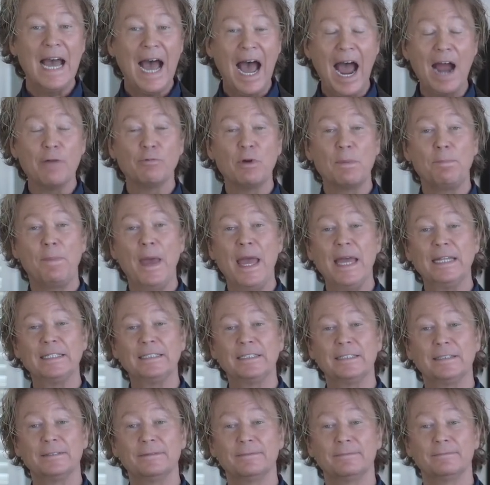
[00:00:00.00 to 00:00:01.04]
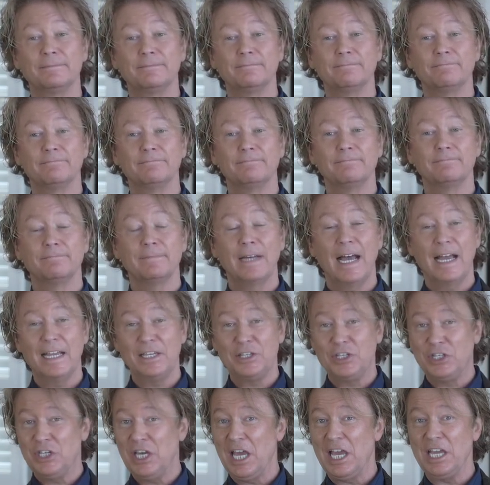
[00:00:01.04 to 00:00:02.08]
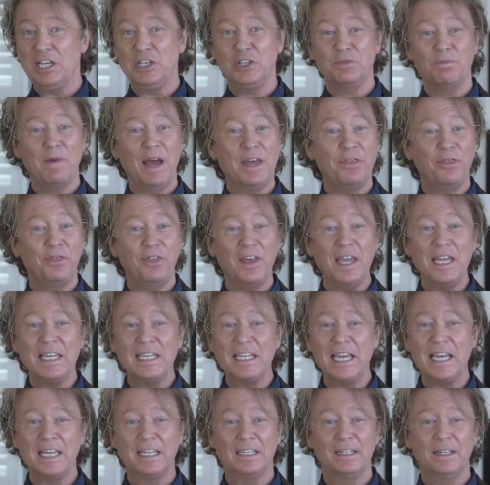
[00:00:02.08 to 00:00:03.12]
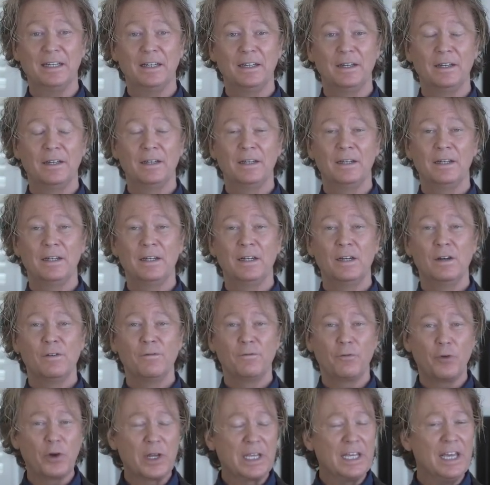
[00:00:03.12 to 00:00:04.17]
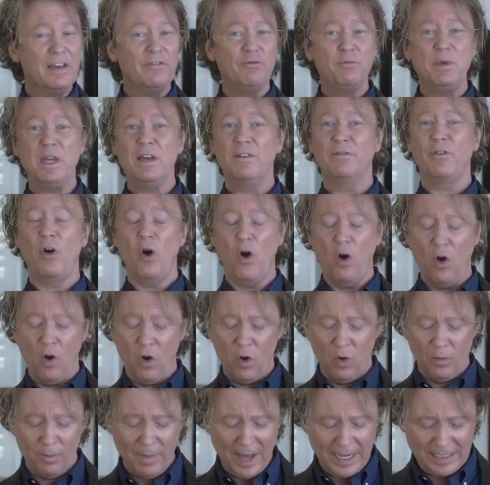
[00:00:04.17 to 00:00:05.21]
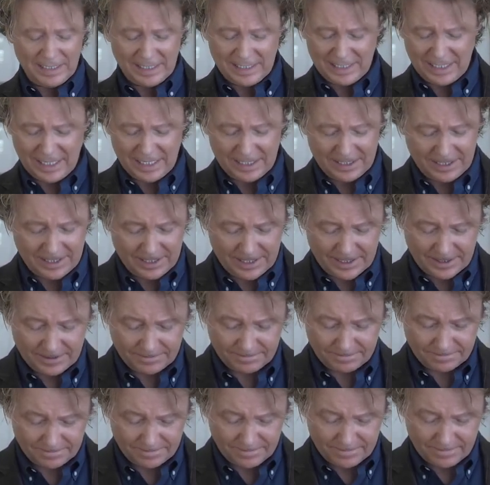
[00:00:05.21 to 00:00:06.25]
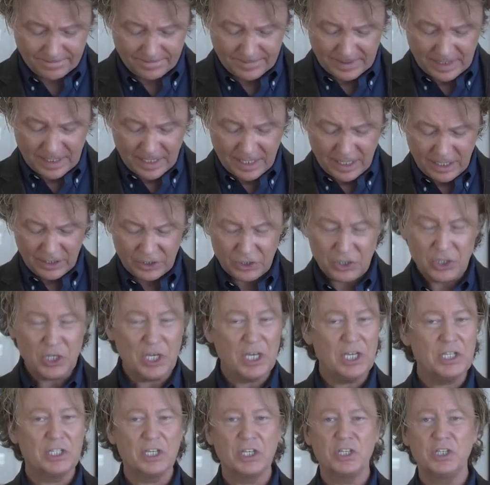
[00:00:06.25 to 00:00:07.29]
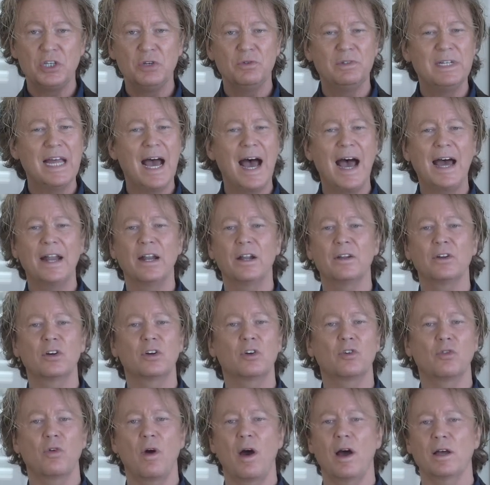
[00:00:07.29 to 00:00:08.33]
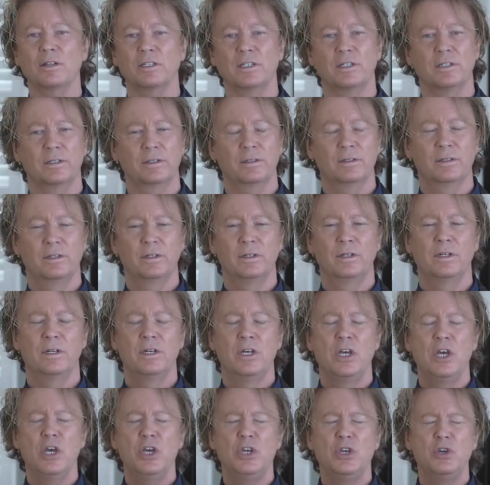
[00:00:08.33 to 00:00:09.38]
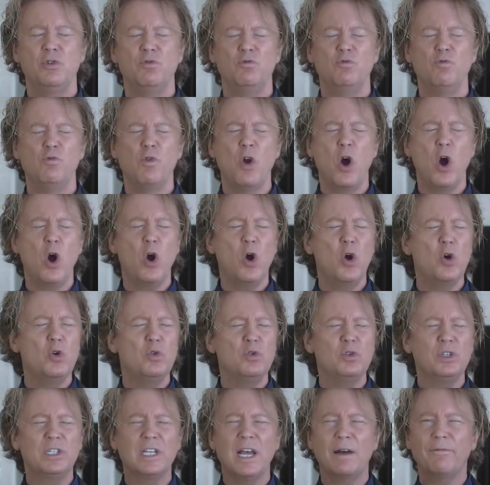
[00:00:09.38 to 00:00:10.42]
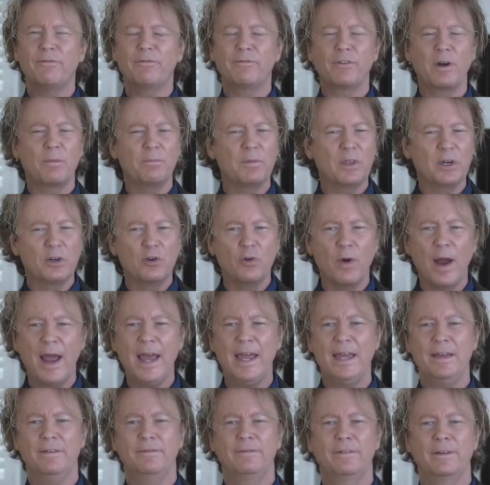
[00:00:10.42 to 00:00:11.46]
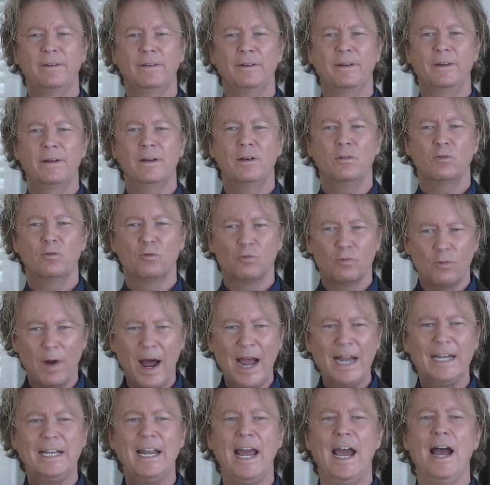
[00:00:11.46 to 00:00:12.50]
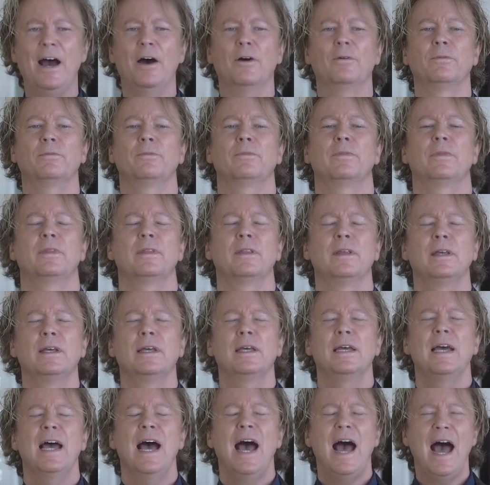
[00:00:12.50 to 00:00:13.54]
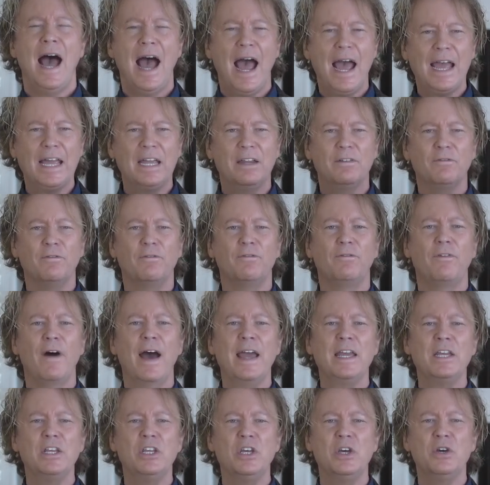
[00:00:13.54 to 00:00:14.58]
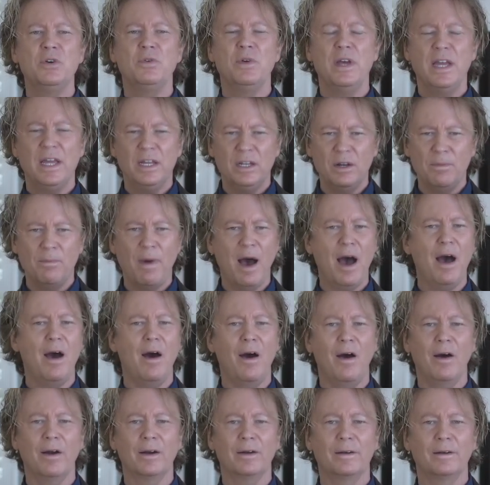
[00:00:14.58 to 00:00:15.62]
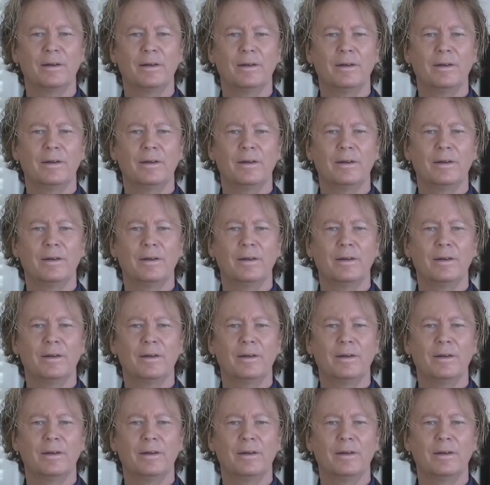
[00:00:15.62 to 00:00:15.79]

I repent. I change my thinking. Forgive me of all my sins. Jesus, you died on a cross. You rose up from the grave right now. I invite you into my heart.